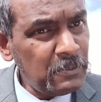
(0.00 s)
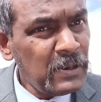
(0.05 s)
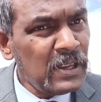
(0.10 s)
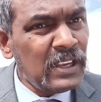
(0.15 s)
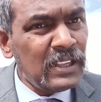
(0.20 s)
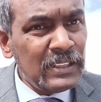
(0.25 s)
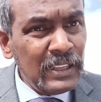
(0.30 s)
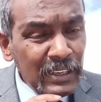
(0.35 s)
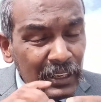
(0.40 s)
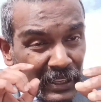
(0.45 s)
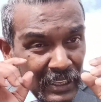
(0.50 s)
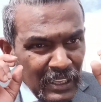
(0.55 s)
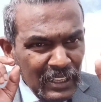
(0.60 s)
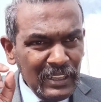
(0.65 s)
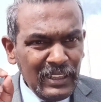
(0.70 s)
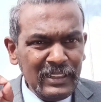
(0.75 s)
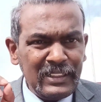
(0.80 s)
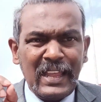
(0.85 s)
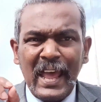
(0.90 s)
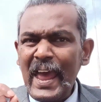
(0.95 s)
then
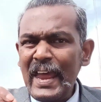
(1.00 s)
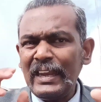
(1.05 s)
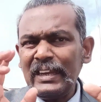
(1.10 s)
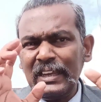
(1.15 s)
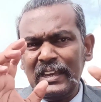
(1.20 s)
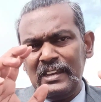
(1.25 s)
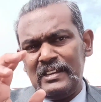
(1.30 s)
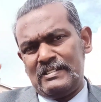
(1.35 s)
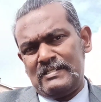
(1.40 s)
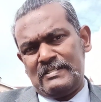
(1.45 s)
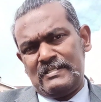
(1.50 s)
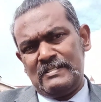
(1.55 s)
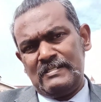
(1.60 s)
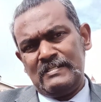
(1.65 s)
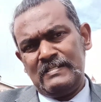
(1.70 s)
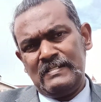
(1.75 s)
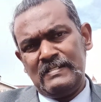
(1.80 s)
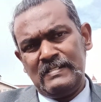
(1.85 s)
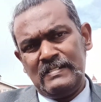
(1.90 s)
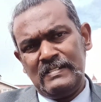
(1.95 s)
in that case,
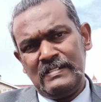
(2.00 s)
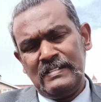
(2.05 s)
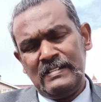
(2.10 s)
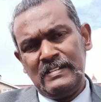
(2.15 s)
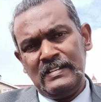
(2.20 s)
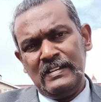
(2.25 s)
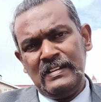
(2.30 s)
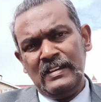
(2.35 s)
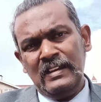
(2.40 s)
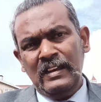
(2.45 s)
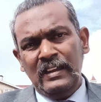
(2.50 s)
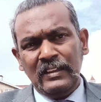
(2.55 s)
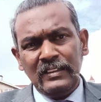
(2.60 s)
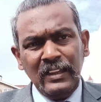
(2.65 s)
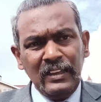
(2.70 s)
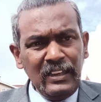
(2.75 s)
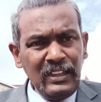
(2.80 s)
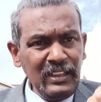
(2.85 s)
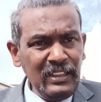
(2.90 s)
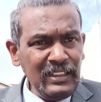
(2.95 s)

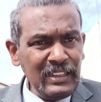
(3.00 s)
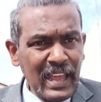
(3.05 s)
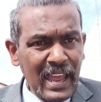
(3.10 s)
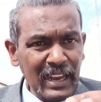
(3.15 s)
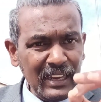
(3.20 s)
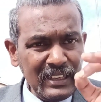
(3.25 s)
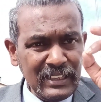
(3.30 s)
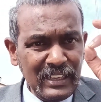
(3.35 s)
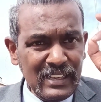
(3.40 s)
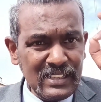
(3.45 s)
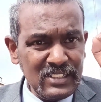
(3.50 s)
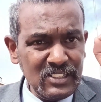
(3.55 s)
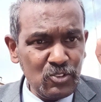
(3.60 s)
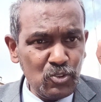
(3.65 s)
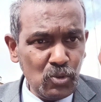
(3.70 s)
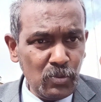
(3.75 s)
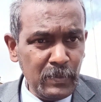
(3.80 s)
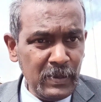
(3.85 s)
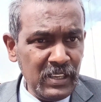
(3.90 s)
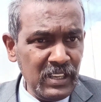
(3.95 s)
it
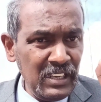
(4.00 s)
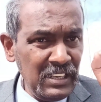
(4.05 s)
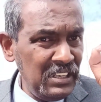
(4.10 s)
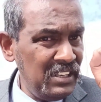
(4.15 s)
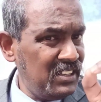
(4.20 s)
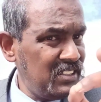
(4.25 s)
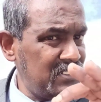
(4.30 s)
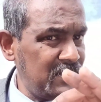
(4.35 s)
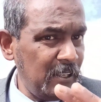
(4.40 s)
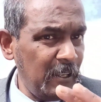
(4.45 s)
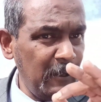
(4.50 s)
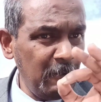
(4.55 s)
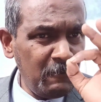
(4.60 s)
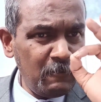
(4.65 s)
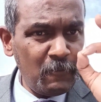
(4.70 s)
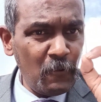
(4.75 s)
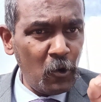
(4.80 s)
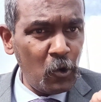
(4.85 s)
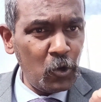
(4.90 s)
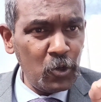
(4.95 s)
will be easy
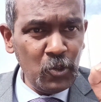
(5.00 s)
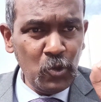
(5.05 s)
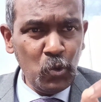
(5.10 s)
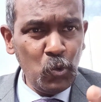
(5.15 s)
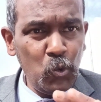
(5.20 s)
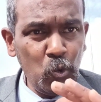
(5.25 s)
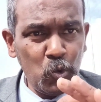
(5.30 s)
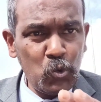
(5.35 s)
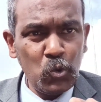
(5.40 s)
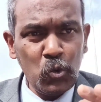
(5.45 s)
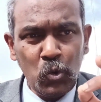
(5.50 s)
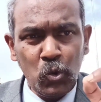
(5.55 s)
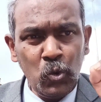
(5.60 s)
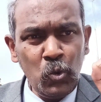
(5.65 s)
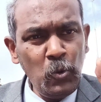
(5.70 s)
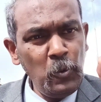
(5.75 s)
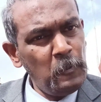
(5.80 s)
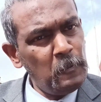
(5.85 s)
for you to